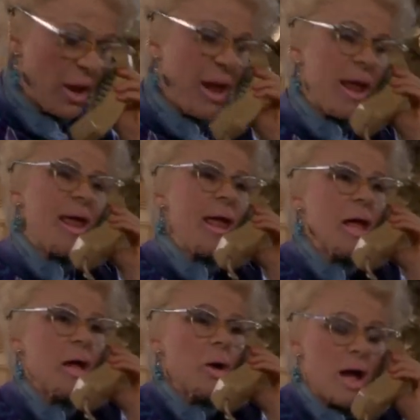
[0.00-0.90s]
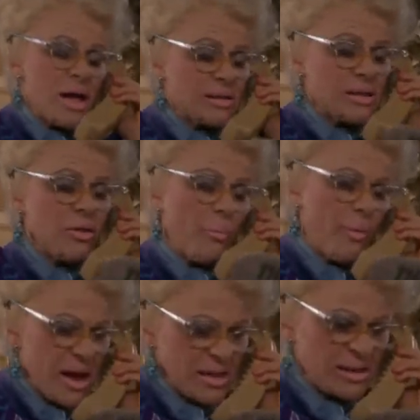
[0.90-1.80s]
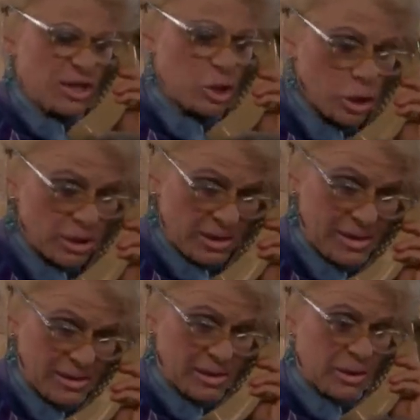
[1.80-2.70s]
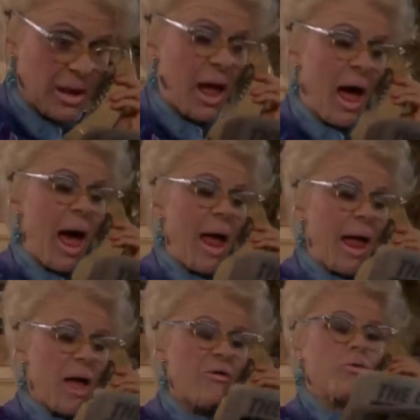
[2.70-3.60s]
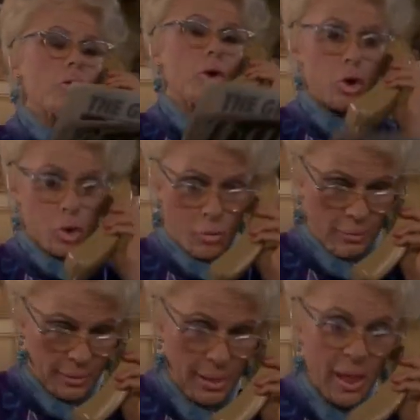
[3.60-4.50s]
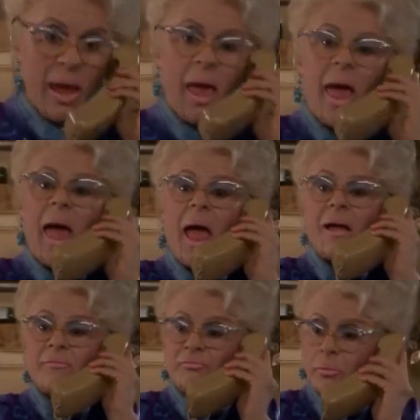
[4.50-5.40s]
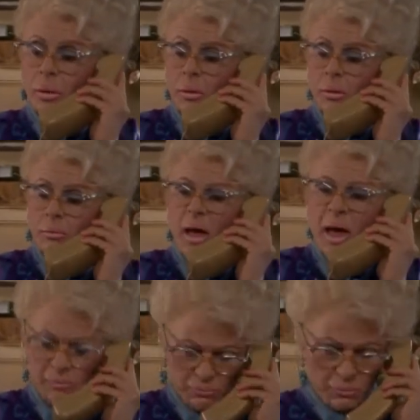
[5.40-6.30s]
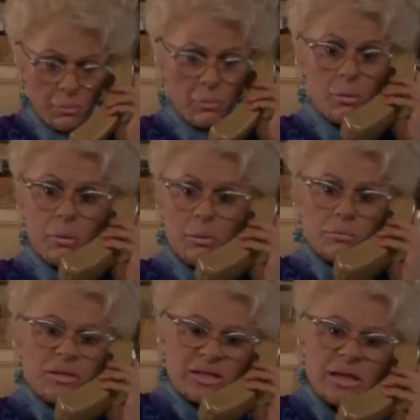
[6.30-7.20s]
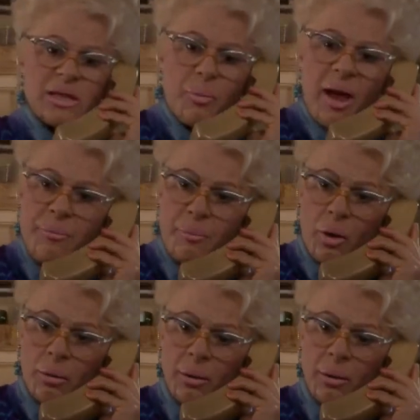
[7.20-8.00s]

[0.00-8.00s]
He was the biggest skirt chaser I ever knew. Huh? What? Well, send the paper.